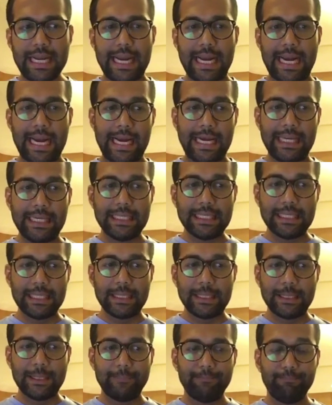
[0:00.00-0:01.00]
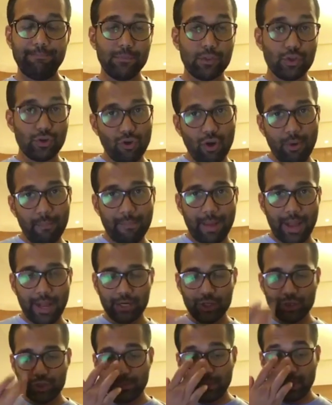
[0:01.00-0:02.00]
and the ROM
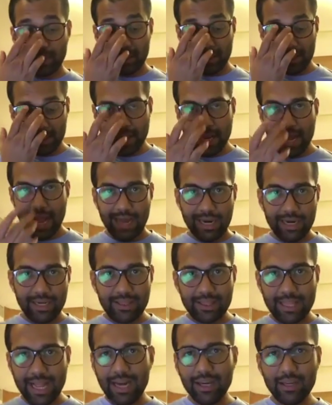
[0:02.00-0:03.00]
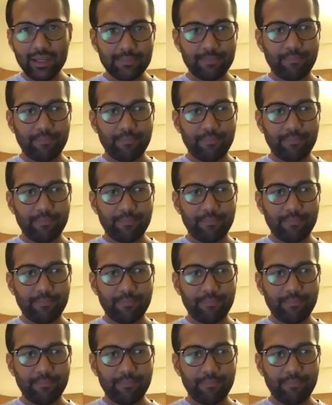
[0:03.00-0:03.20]
management. And in that,